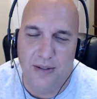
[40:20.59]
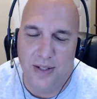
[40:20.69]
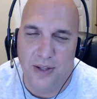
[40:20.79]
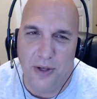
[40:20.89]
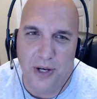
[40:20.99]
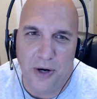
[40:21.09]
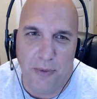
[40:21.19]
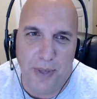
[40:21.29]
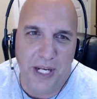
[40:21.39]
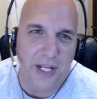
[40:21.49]
in the
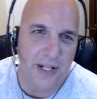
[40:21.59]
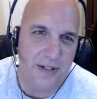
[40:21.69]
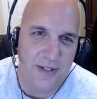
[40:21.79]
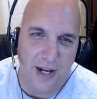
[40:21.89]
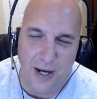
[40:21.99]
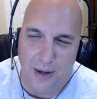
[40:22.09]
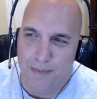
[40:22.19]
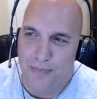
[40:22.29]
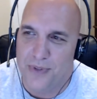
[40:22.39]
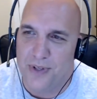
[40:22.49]
intermediate time,
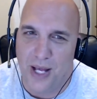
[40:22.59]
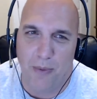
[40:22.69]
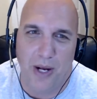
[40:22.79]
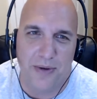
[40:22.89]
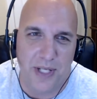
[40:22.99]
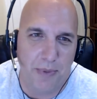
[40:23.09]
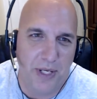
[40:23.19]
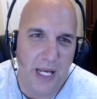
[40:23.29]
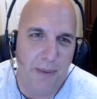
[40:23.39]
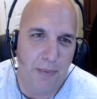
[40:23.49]
so that way I was able to
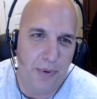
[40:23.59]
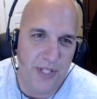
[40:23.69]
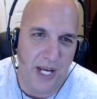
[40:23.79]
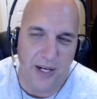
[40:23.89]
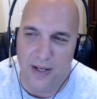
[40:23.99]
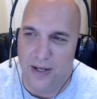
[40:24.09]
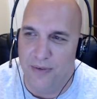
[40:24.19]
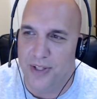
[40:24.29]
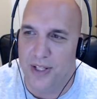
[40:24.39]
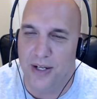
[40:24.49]
keep them protected and
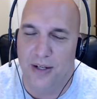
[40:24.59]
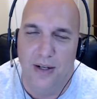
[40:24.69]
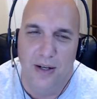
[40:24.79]
everything.